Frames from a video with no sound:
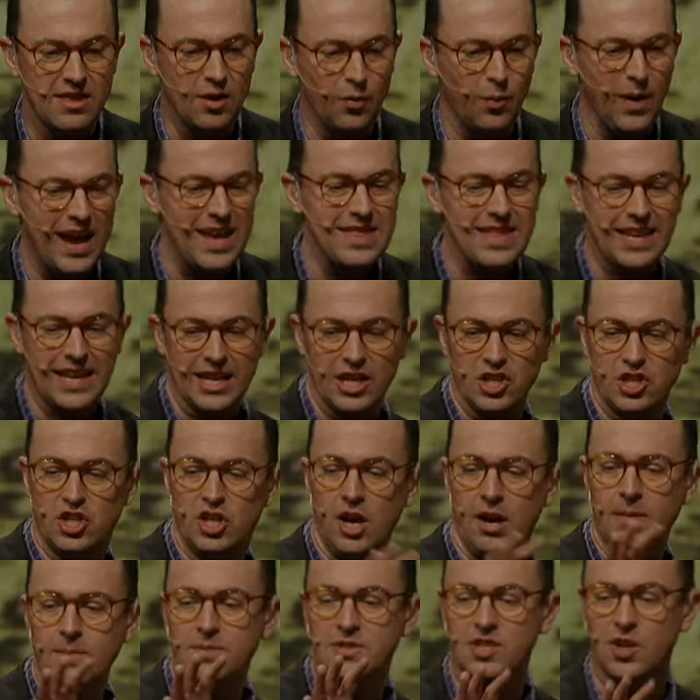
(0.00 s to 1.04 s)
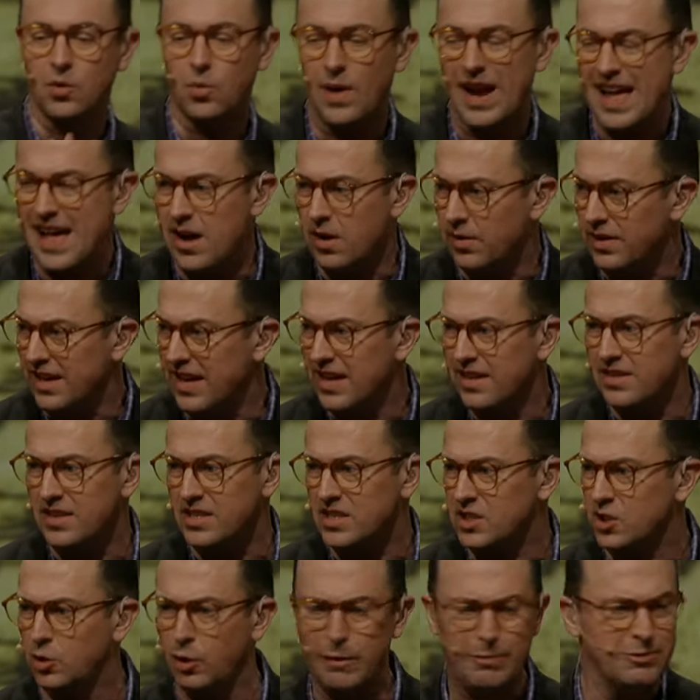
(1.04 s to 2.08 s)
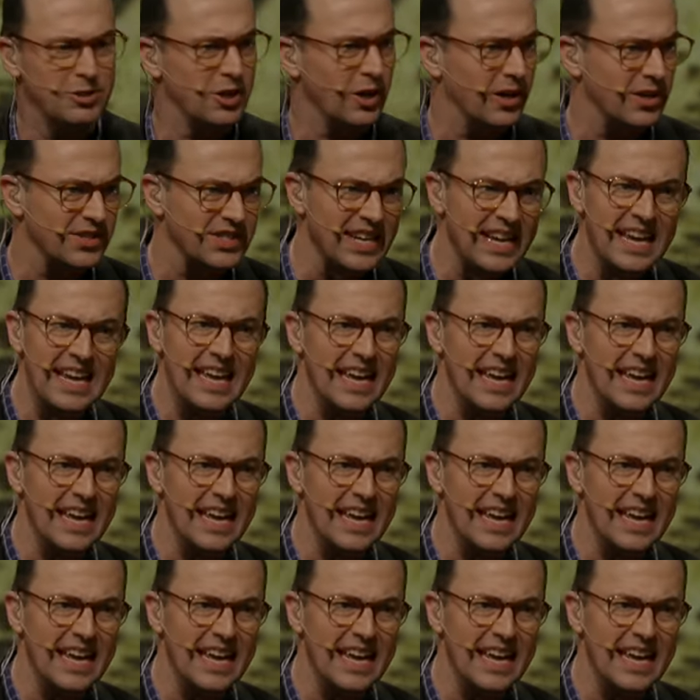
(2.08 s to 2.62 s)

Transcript: the way that it jumps around in the scriptures